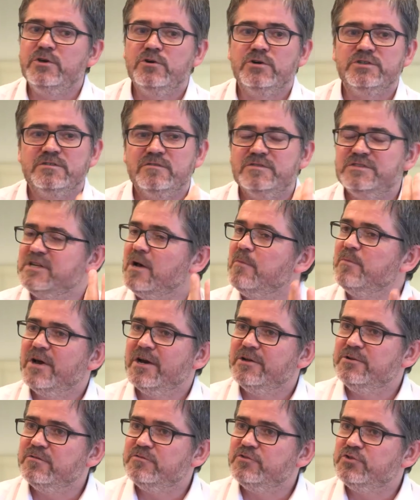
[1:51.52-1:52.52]
because of some
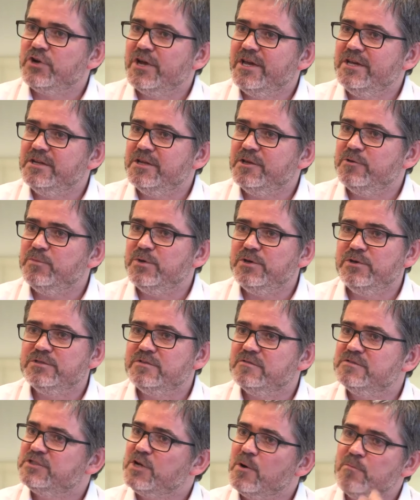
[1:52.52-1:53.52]
kind of training,
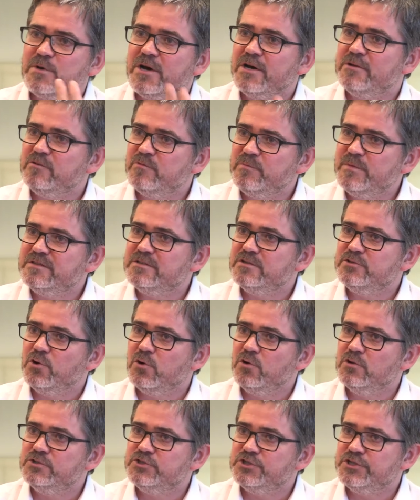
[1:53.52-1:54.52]
because of some kind of
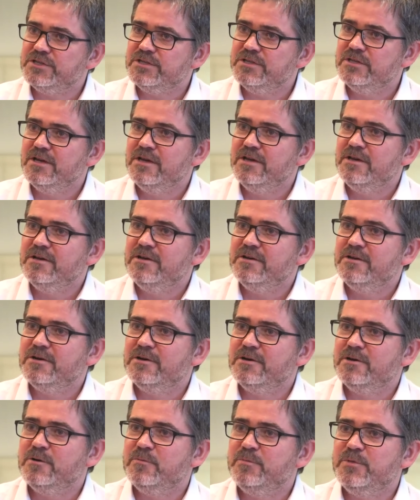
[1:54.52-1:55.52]
methodology,
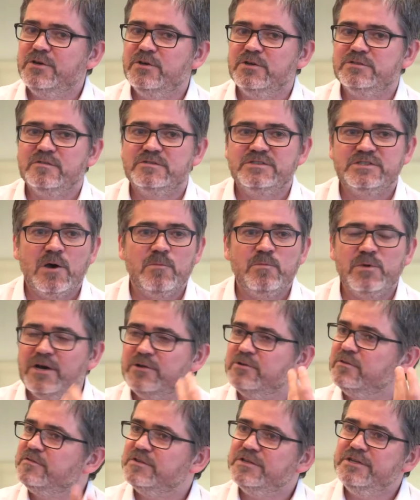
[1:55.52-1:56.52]
uh, because of some
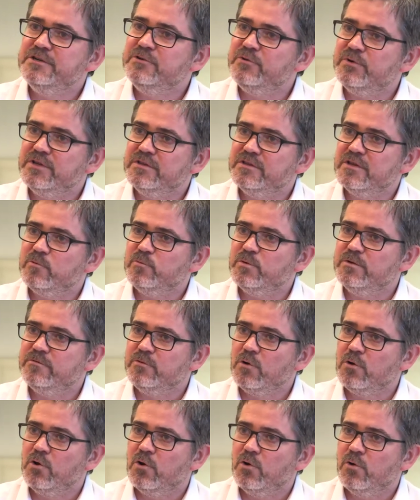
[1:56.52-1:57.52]
kind of theory that we
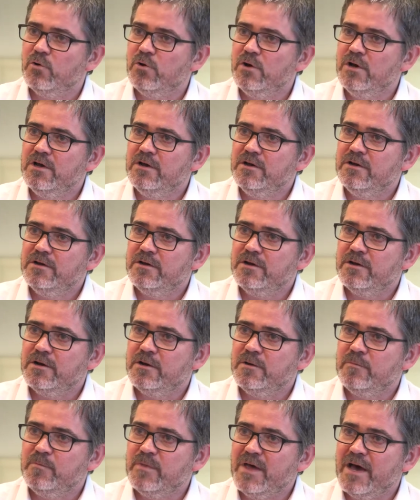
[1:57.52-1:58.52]
follow,
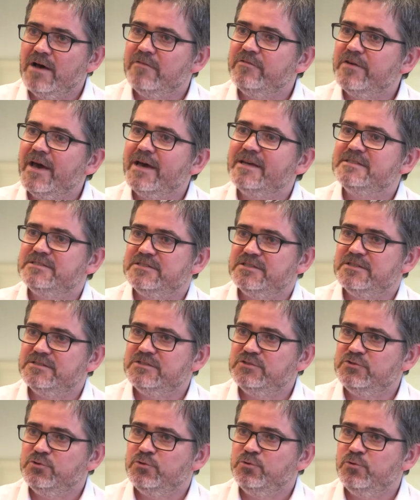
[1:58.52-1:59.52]
um, have
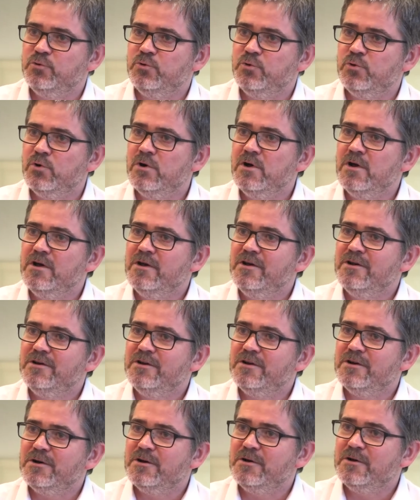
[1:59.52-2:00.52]
access to
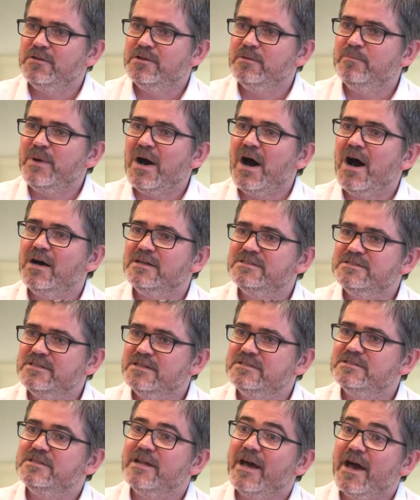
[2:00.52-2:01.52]
uh, the past
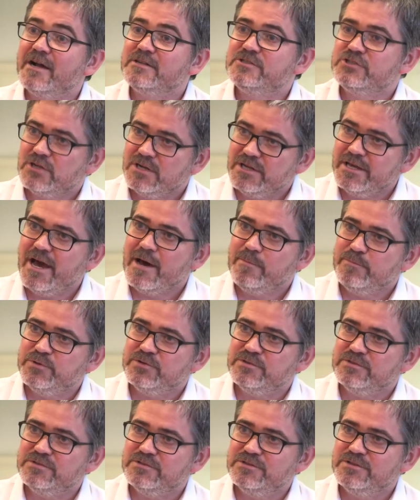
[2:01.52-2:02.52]
as it actually
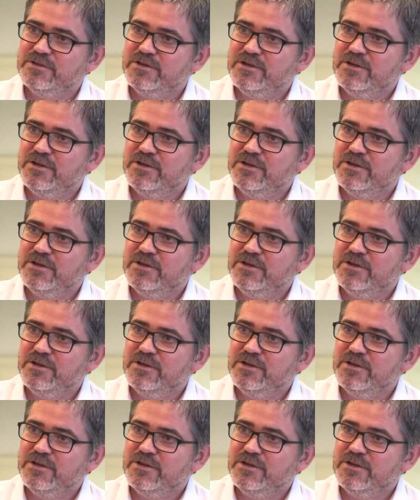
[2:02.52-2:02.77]
happened.